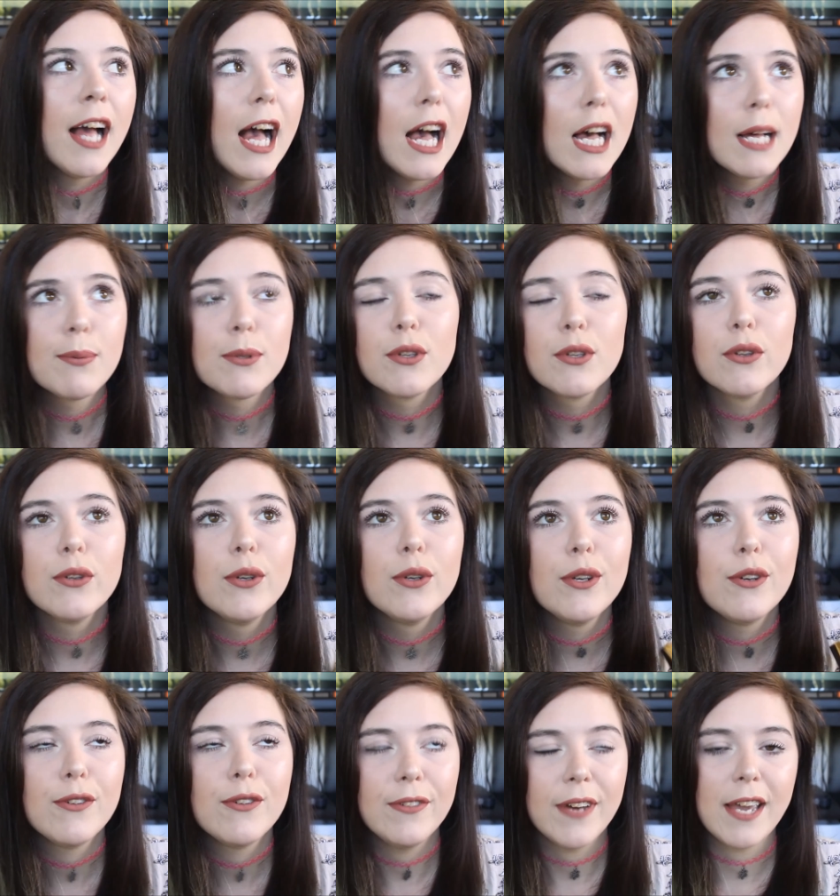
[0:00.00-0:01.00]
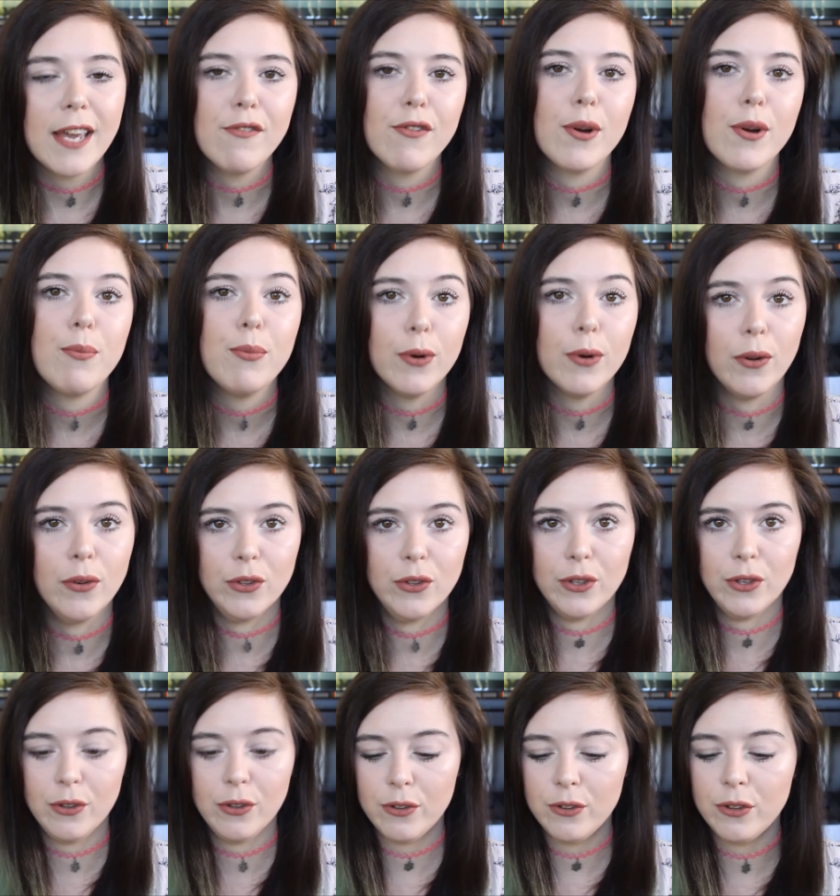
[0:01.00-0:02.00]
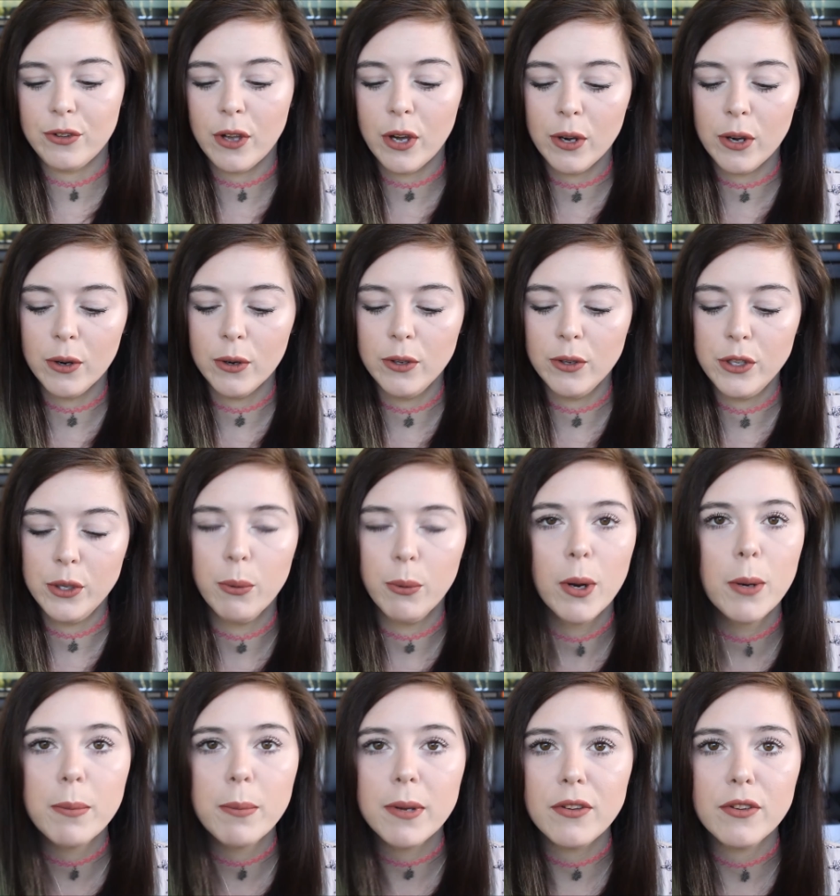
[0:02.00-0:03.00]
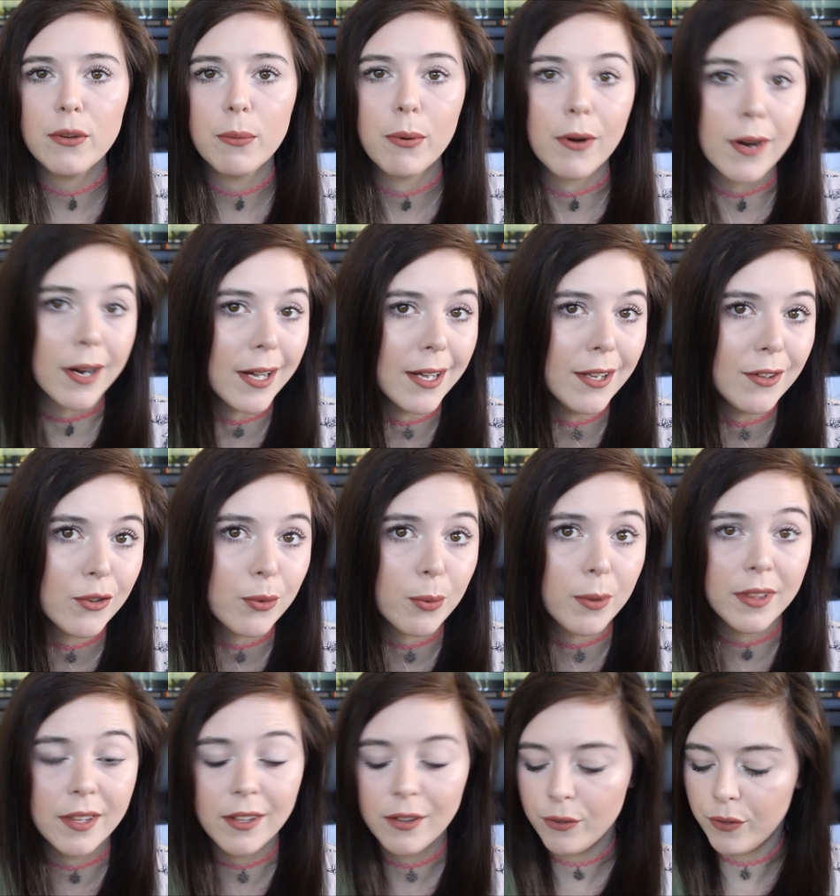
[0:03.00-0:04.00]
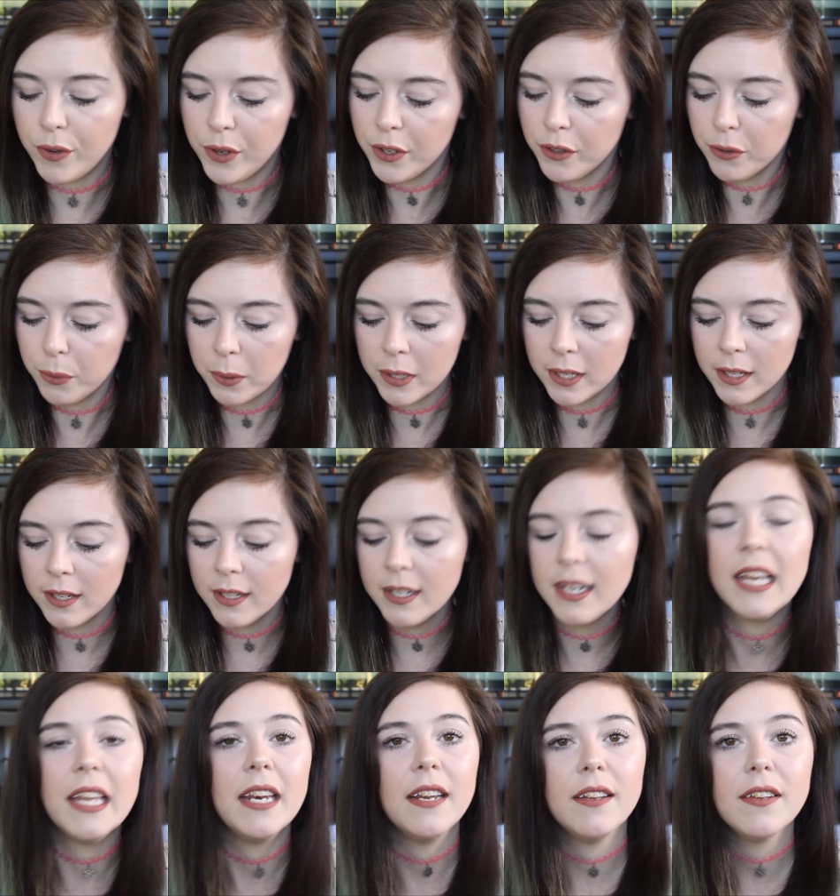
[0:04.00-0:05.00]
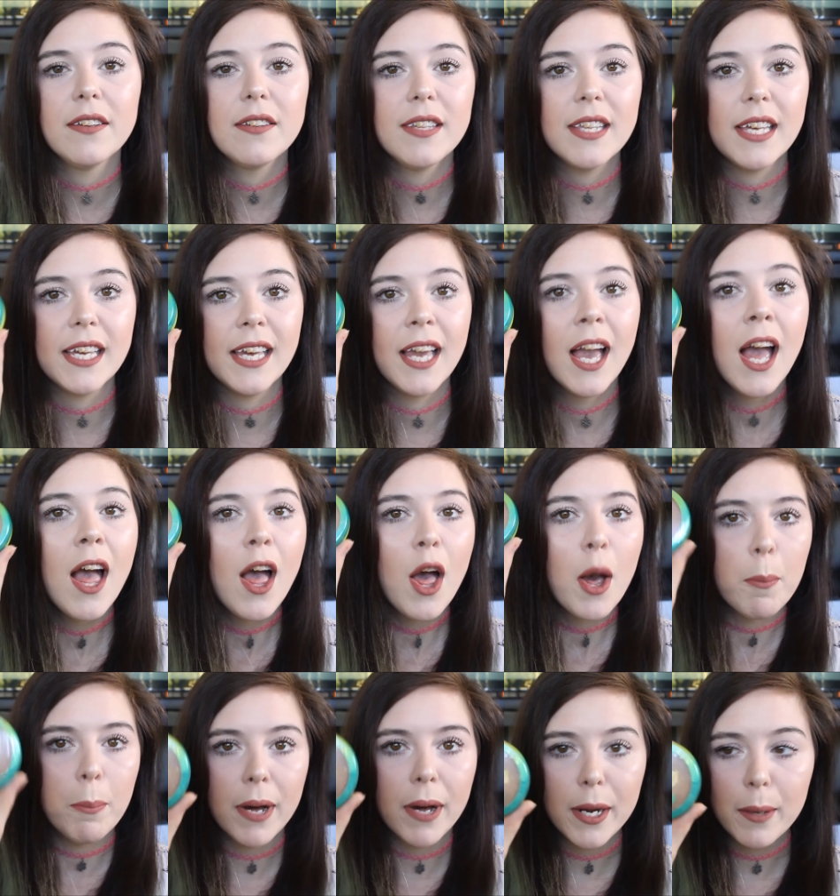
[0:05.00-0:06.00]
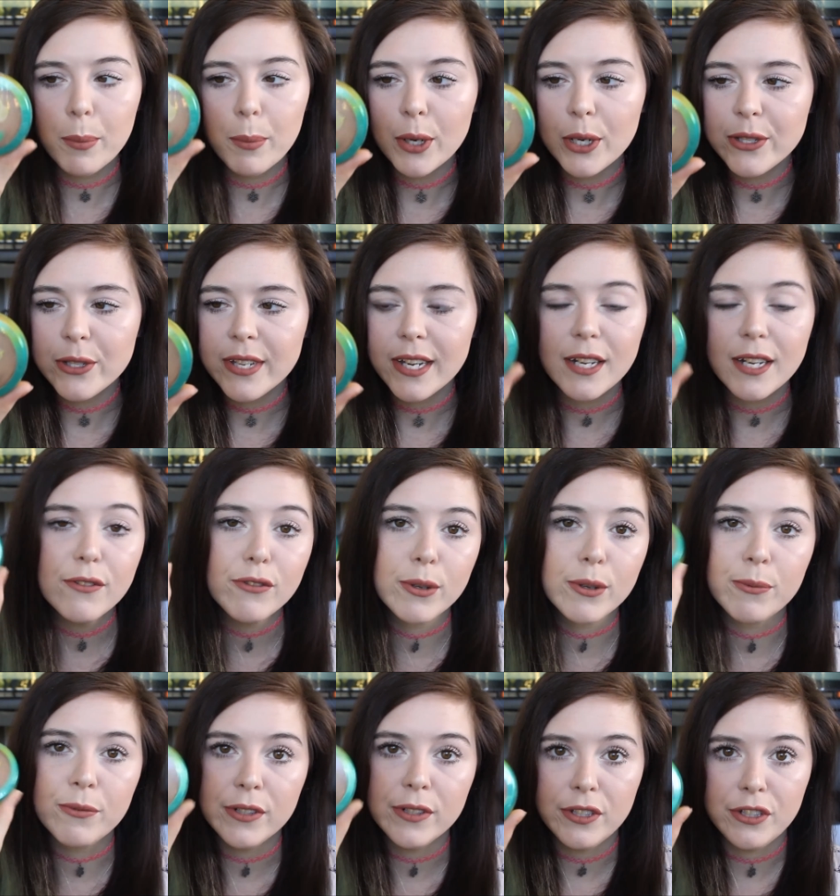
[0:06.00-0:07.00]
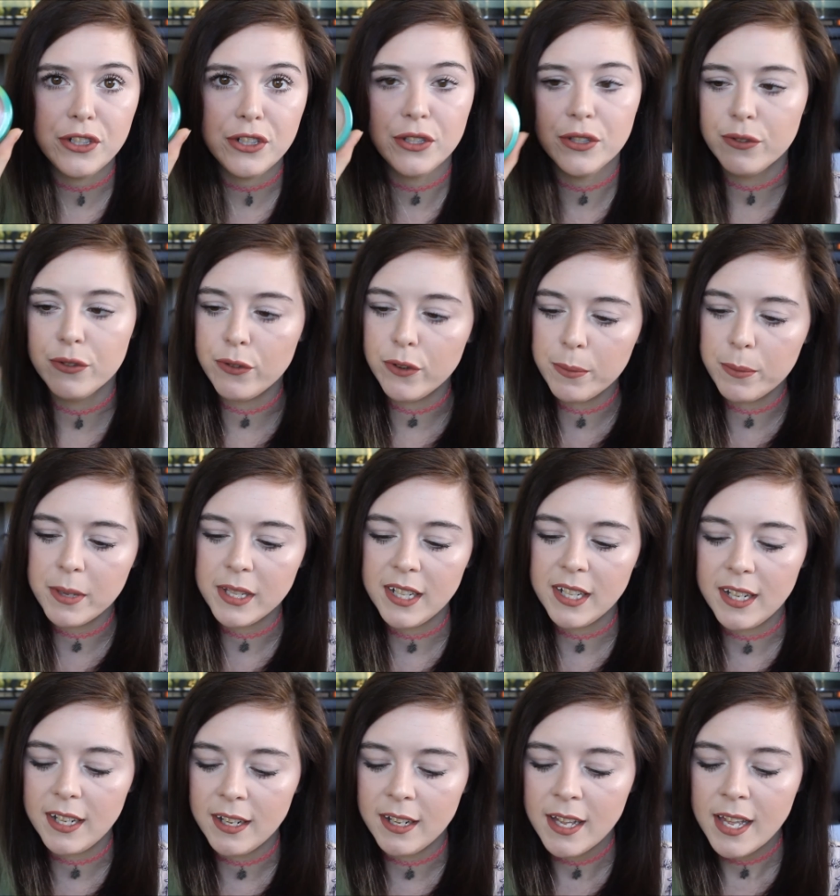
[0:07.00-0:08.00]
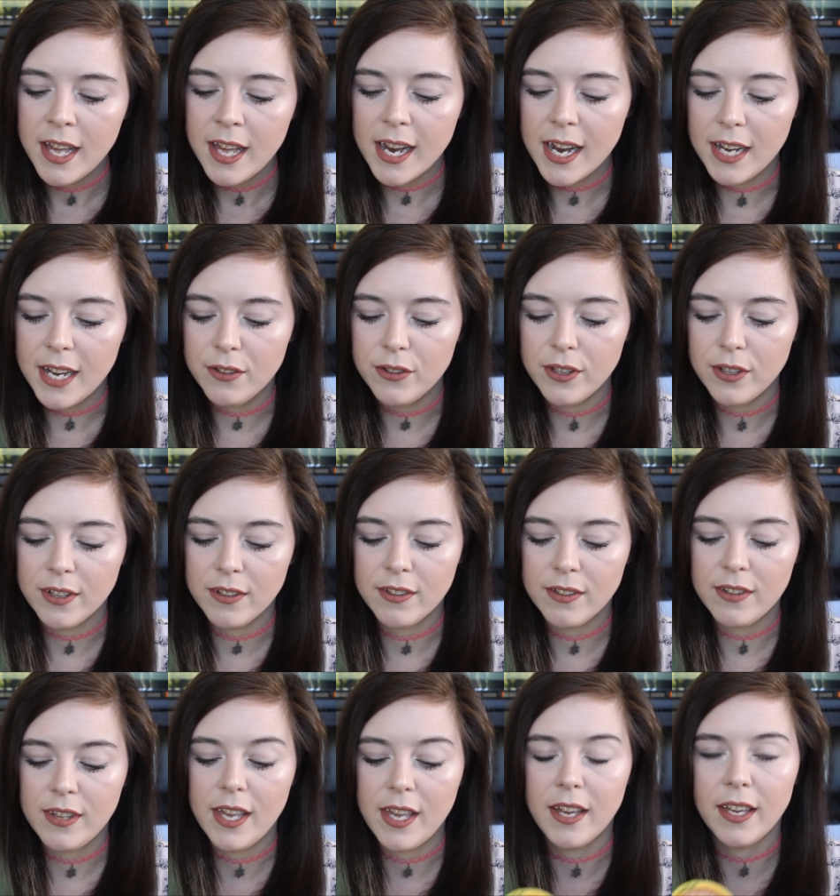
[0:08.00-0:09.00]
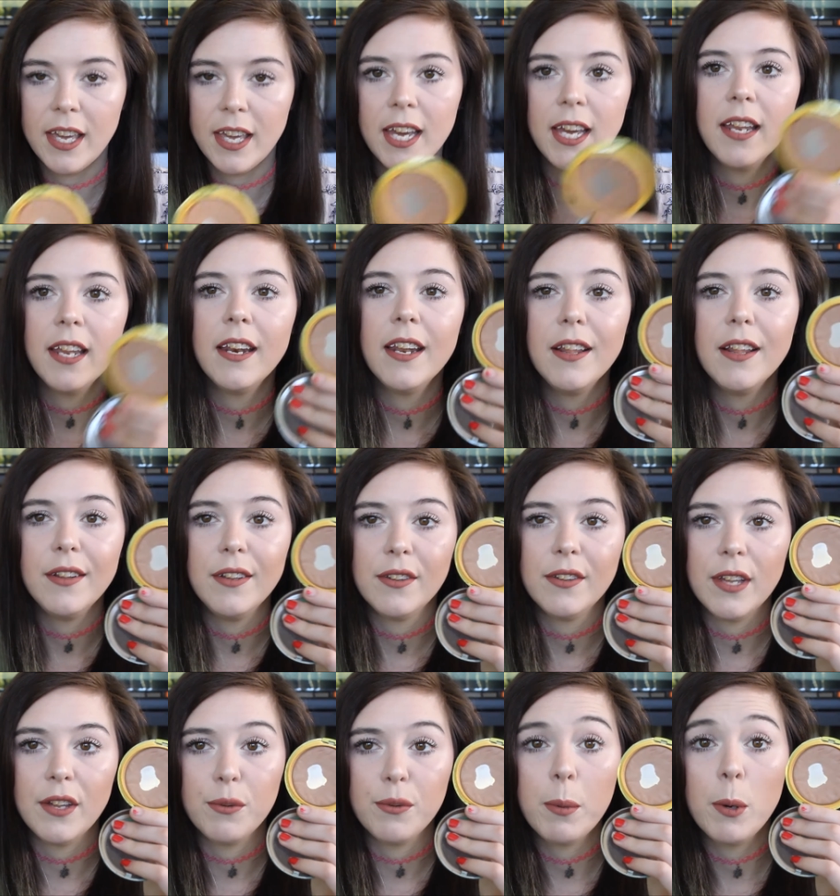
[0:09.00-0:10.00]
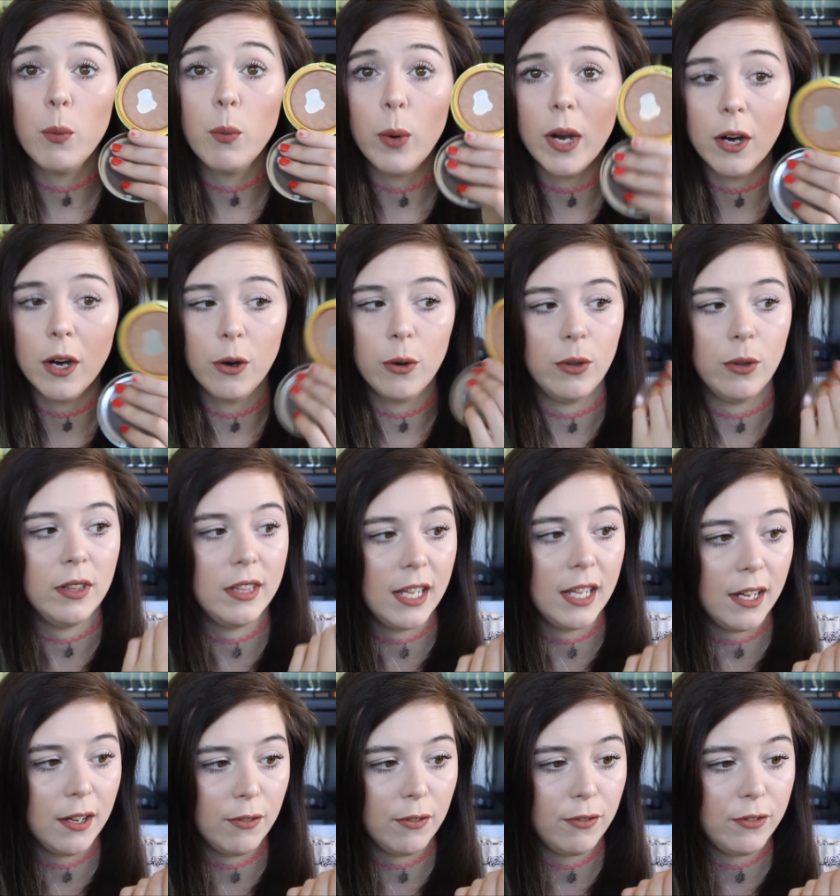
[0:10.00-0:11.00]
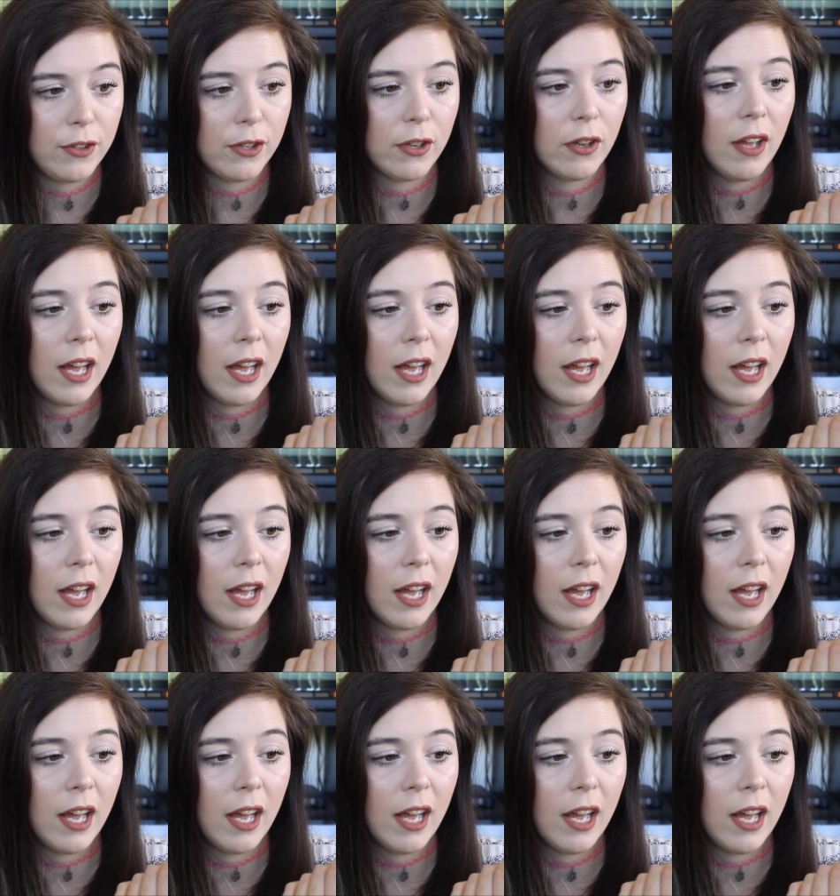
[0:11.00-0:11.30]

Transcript: absolute favorite bronzers. So you won't be surprised with this first one. It is the Butter Bronzer from Physicians Formula. As you can see, again, this has been well loved.